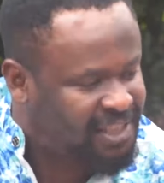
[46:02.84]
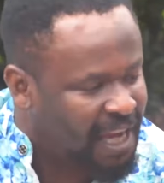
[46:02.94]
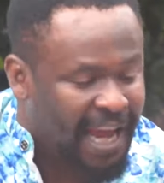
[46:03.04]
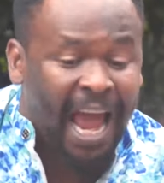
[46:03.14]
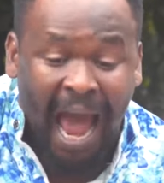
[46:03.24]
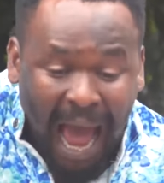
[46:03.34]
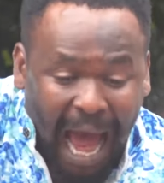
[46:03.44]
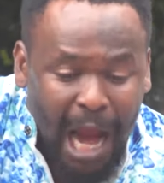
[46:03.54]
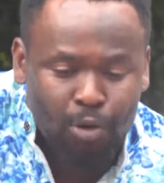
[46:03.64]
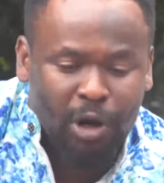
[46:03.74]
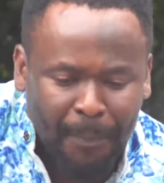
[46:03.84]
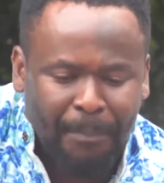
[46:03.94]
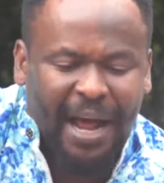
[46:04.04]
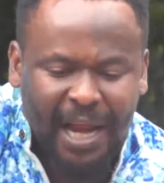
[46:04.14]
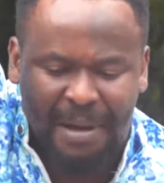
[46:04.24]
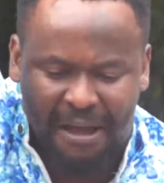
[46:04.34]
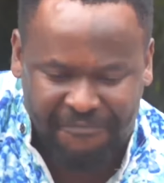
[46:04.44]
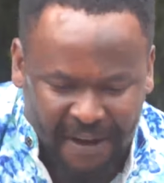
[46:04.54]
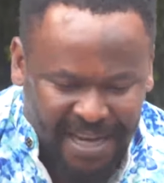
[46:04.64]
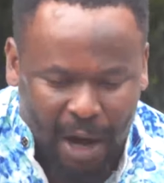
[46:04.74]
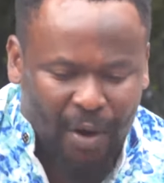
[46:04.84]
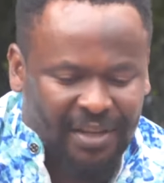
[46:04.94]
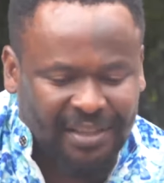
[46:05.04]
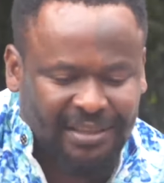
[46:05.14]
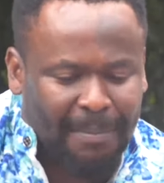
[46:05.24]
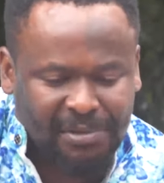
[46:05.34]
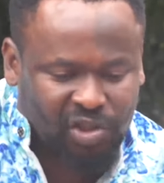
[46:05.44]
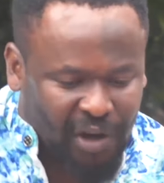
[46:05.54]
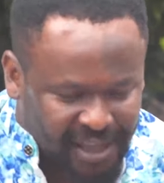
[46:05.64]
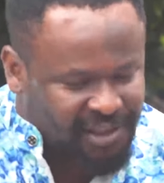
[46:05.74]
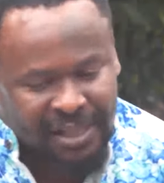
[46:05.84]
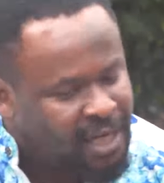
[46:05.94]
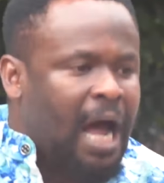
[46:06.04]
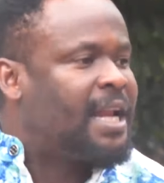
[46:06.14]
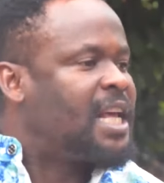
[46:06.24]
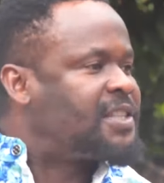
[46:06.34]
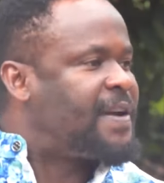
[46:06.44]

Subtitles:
say. I will bury my father when the time is right. And that's